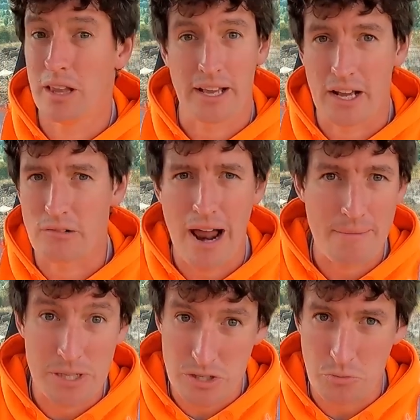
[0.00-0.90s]
like a
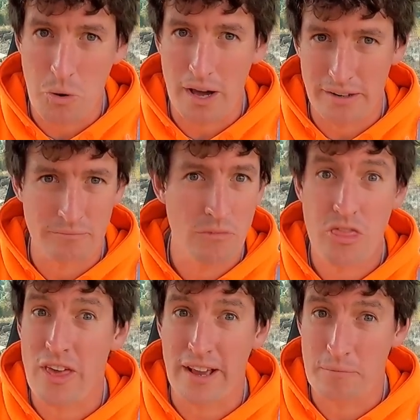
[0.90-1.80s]
grab is just one
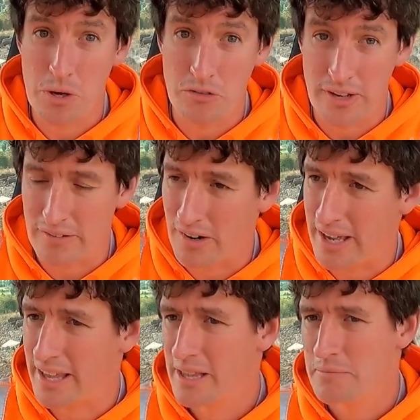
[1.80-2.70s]
thing moving,
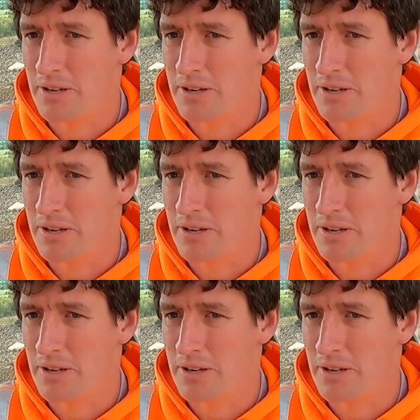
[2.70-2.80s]
right?